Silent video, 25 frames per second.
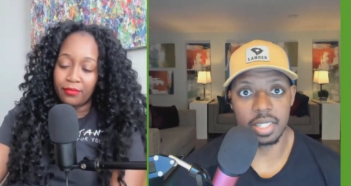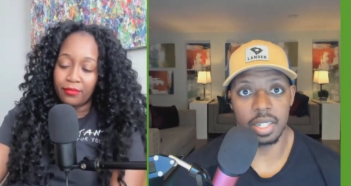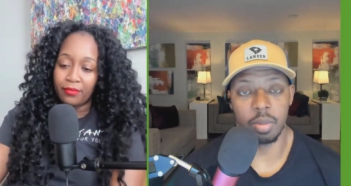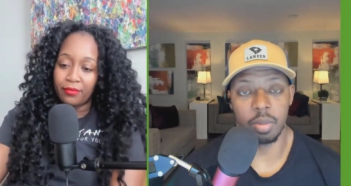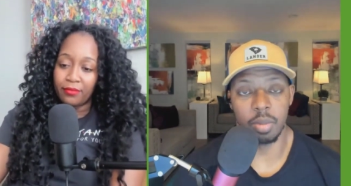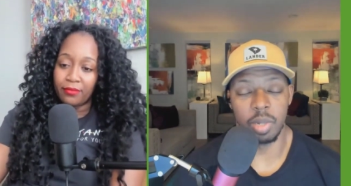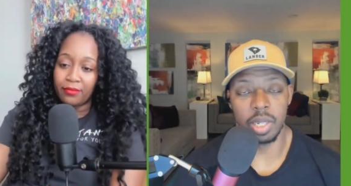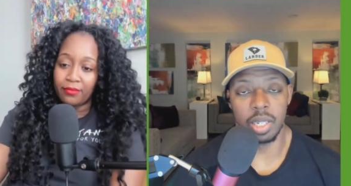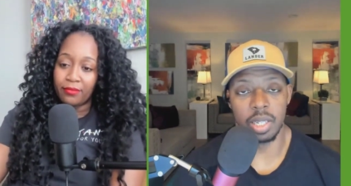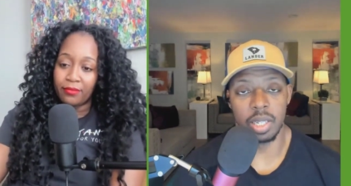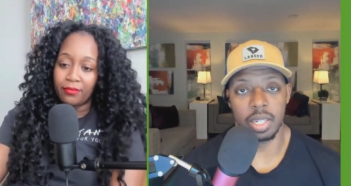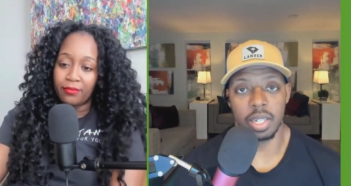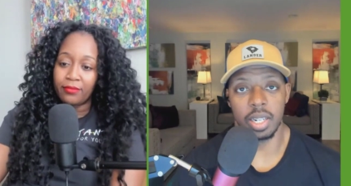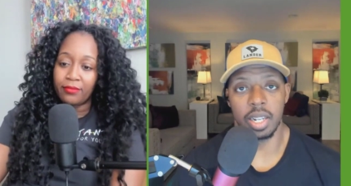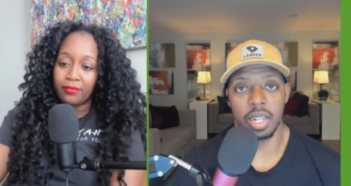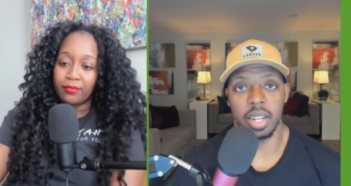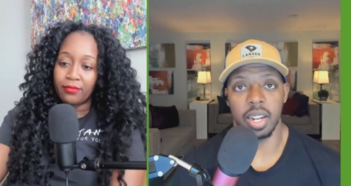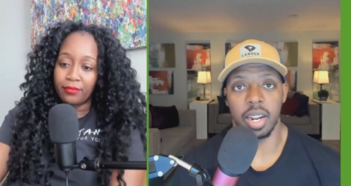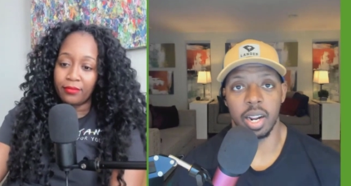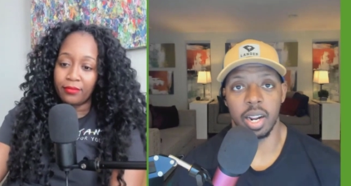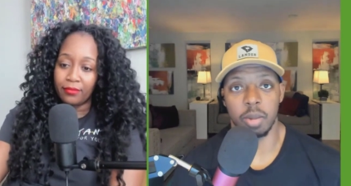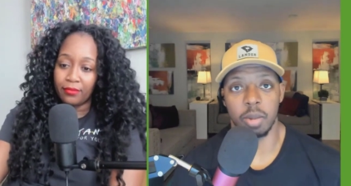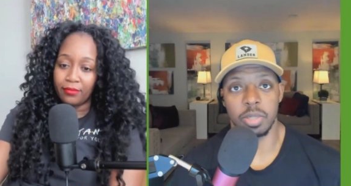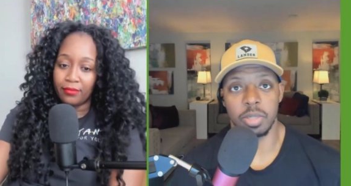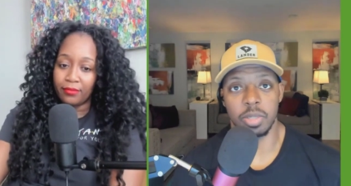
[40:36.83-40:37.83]
Speaker 1: I mean,
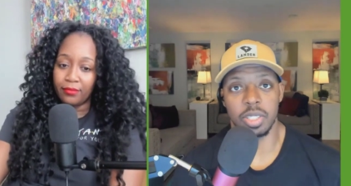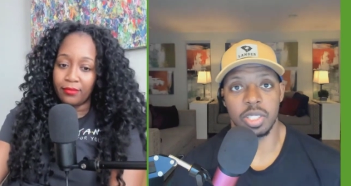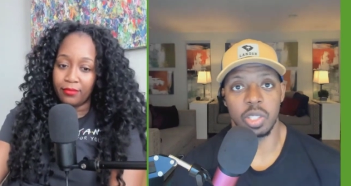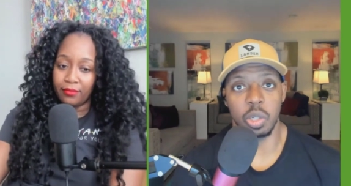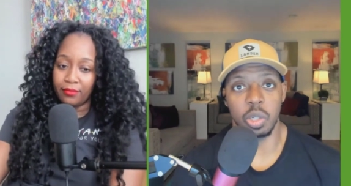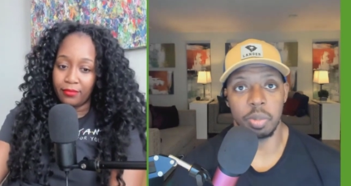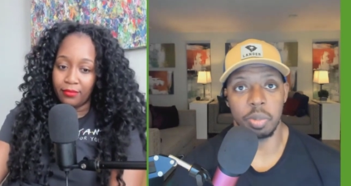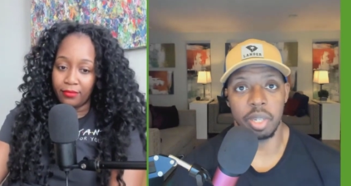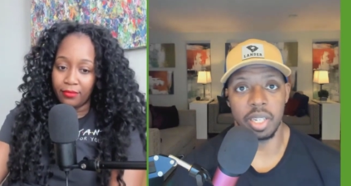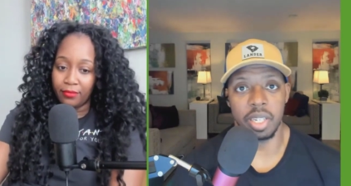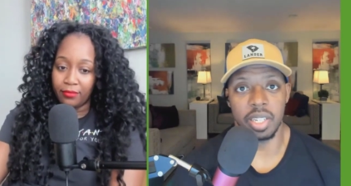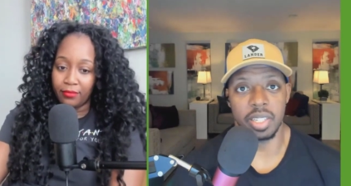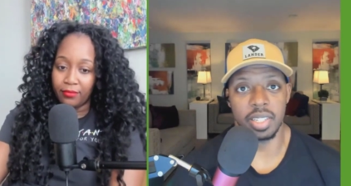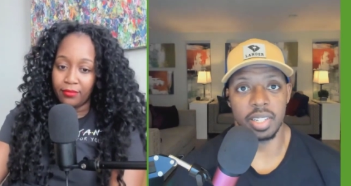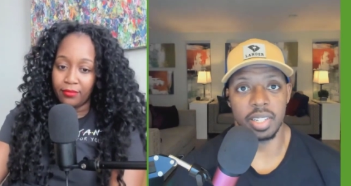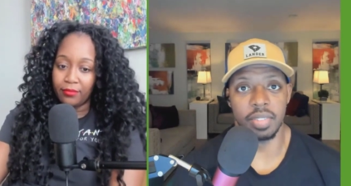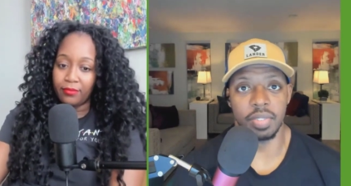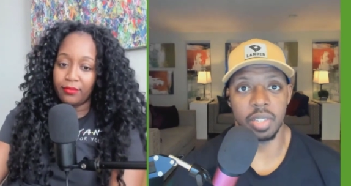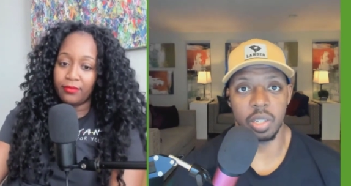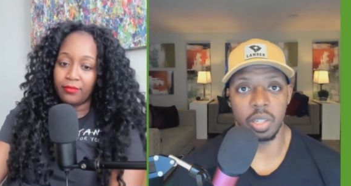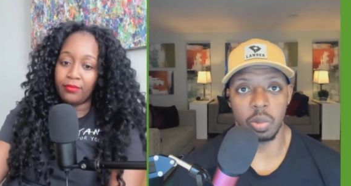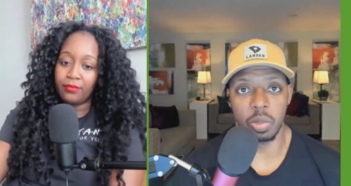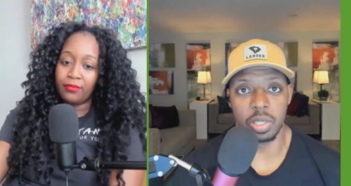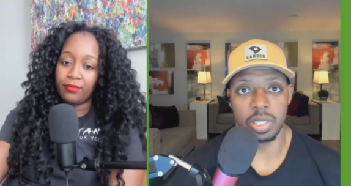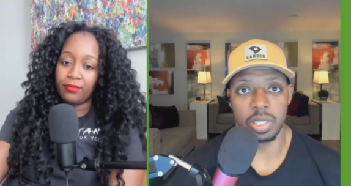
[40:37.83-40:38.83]
I'm assuming if
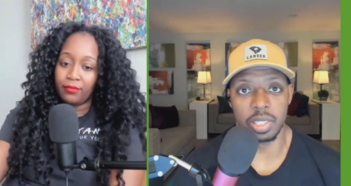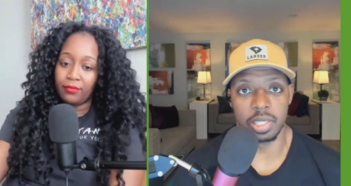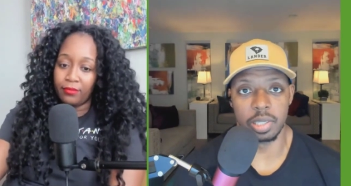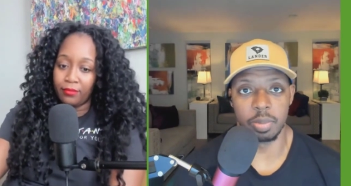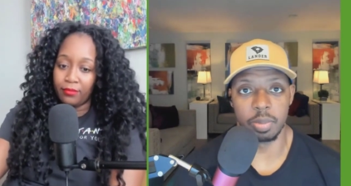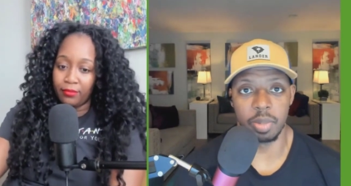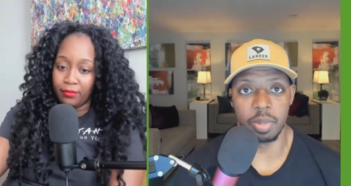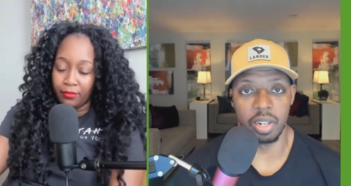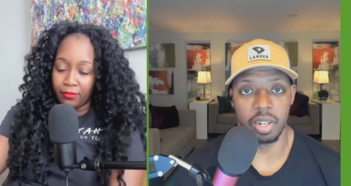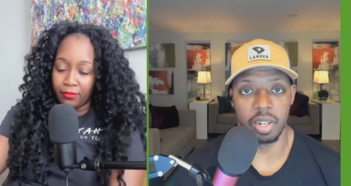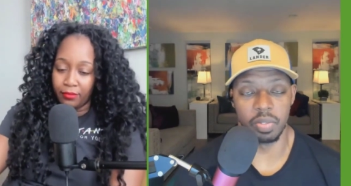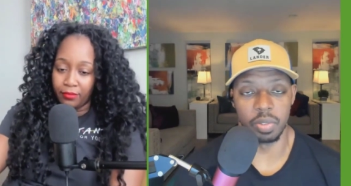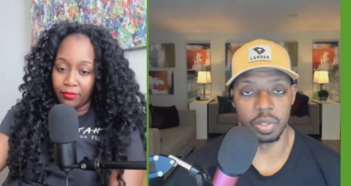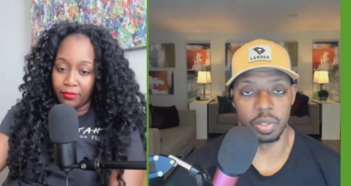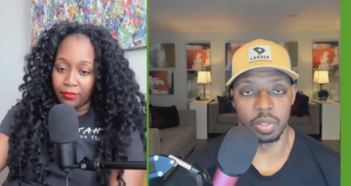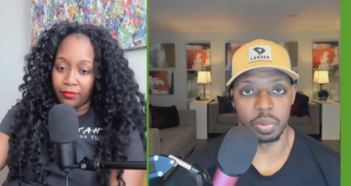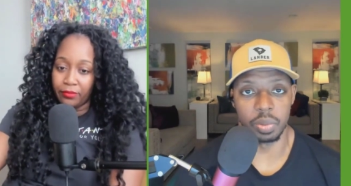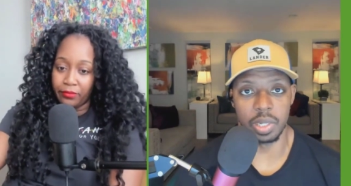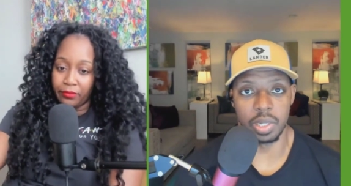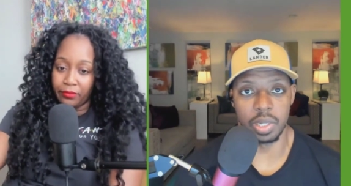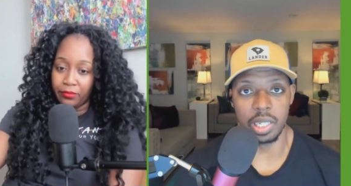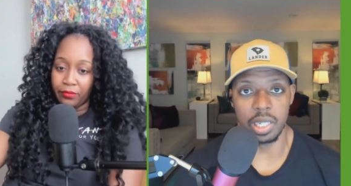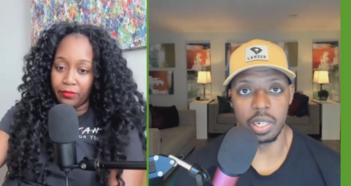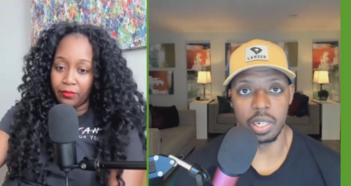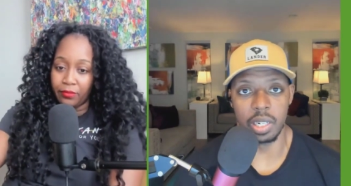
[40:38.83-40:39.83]
he was suspended for
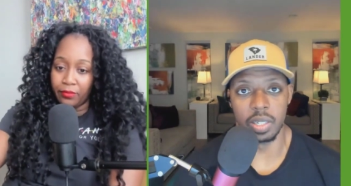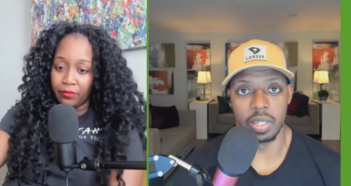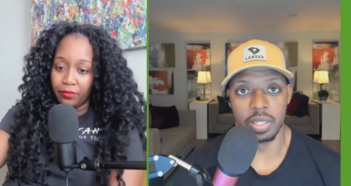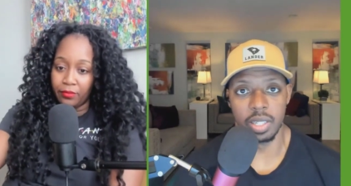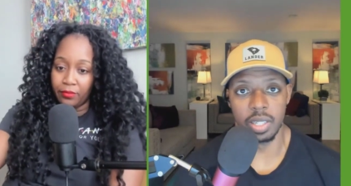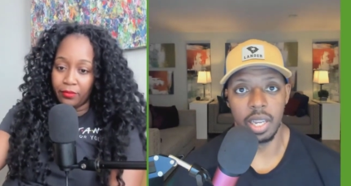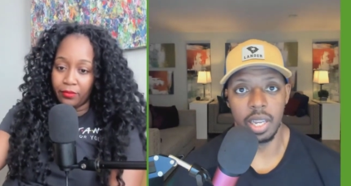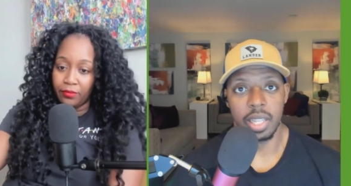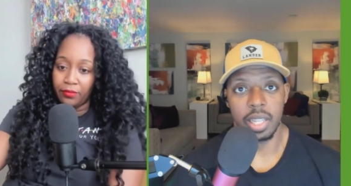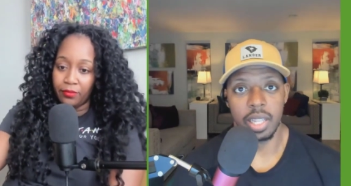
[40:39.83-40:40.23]
three years,